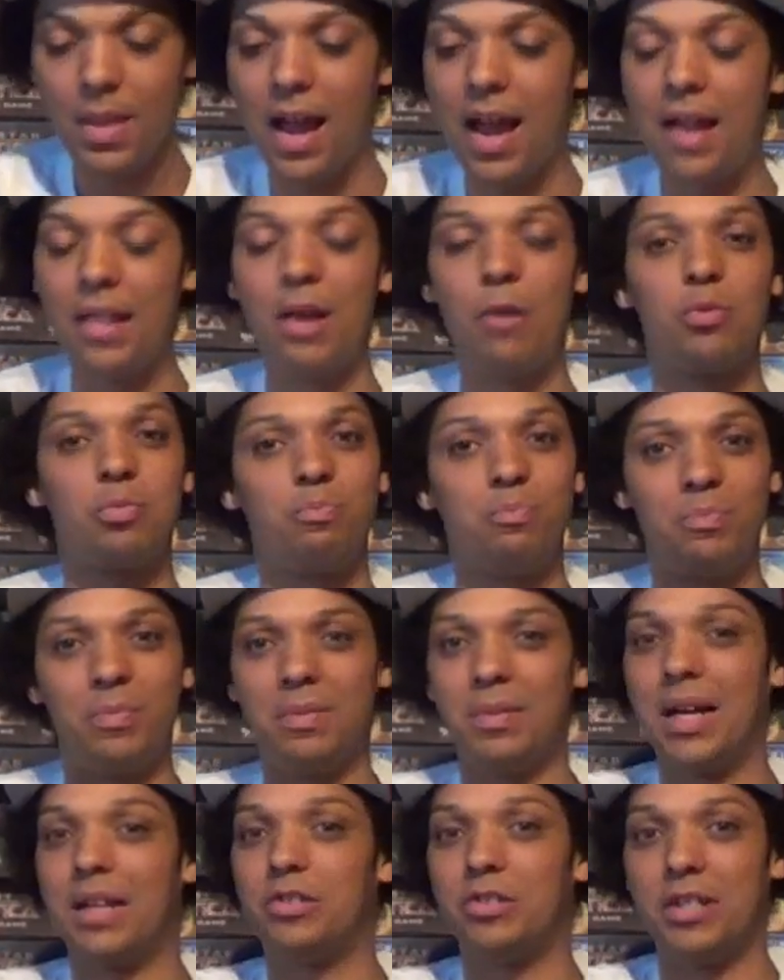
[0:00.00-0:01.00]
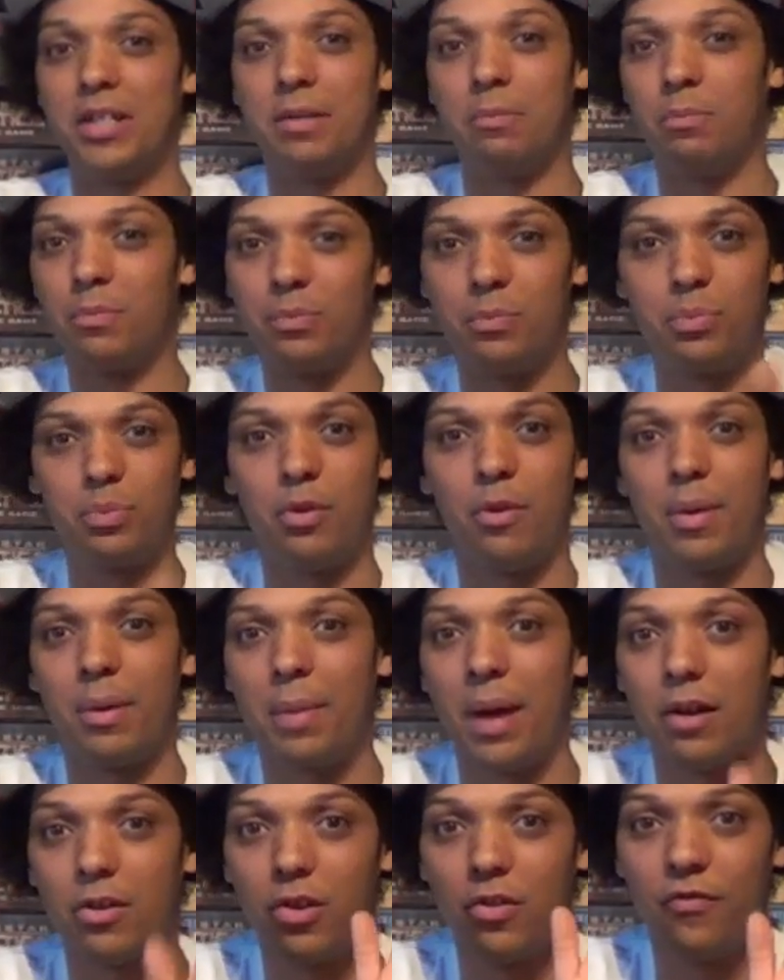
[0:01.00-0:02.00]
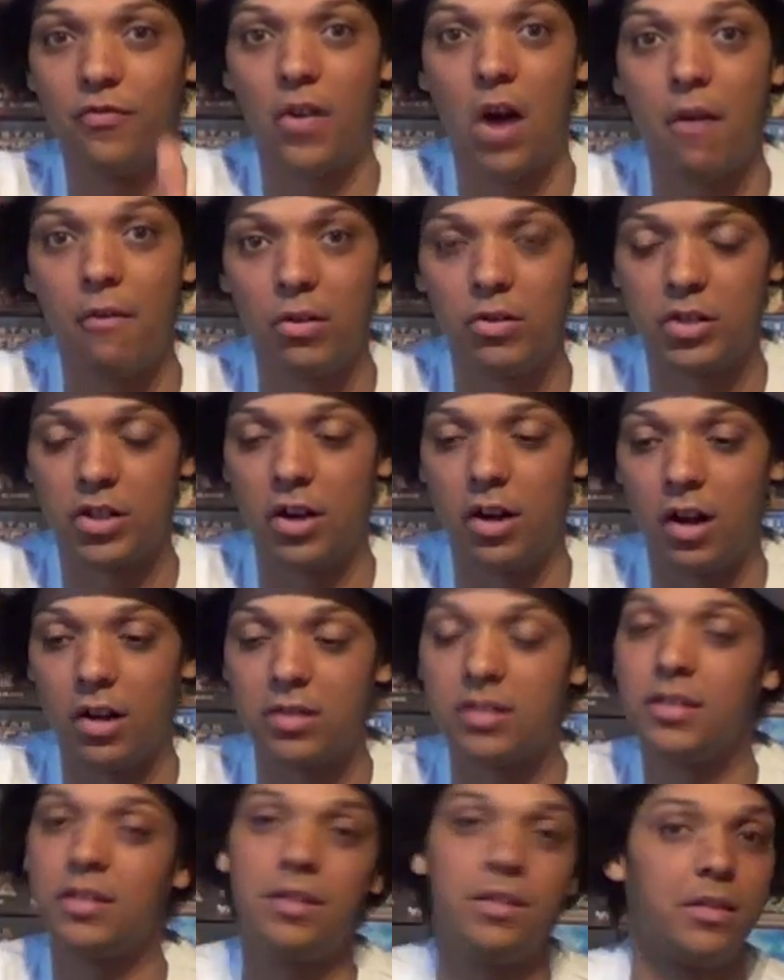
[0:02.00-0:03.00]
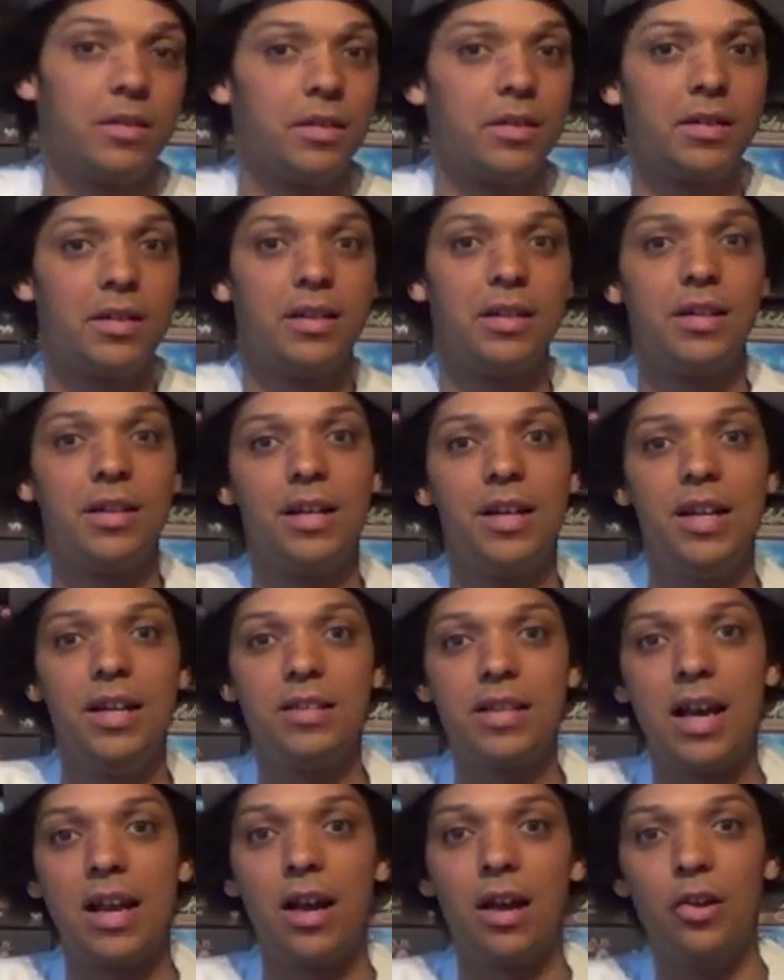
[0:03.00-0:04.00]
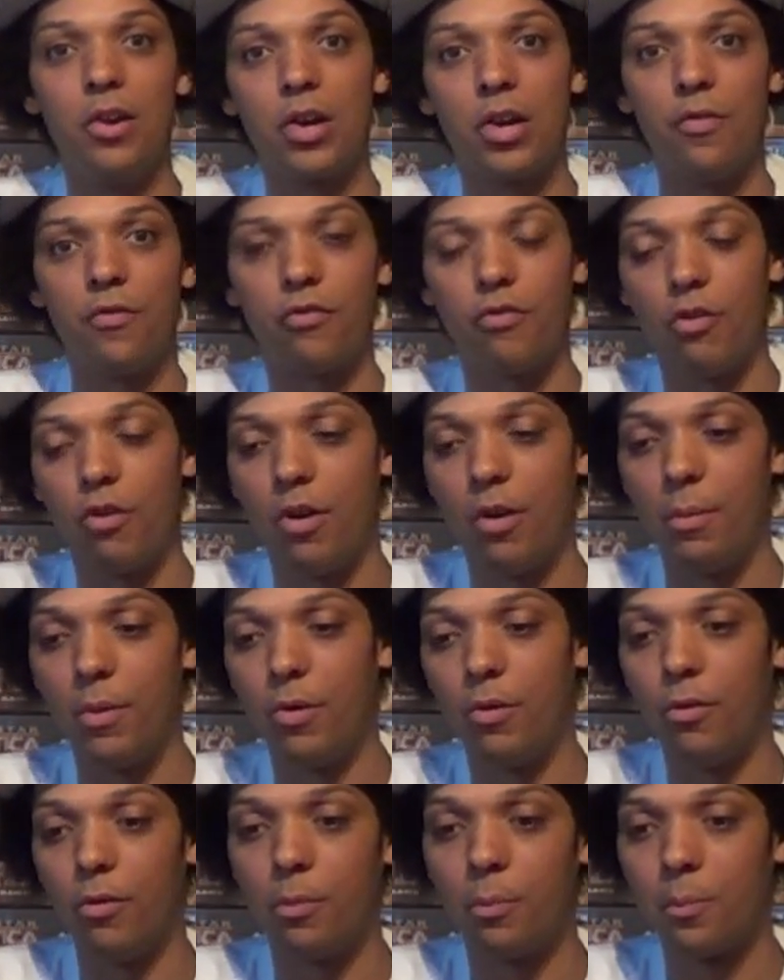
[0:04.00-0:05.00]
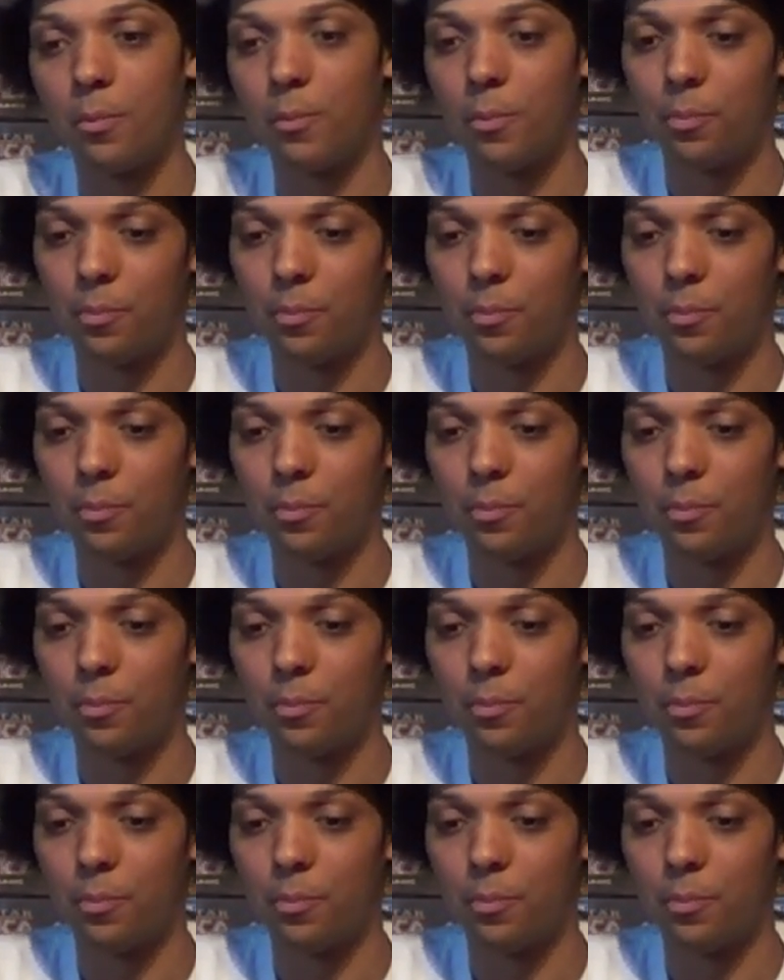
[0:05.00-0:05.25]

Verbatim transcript: And there was Actually, probably about good five undercard. He's there like looking through them all,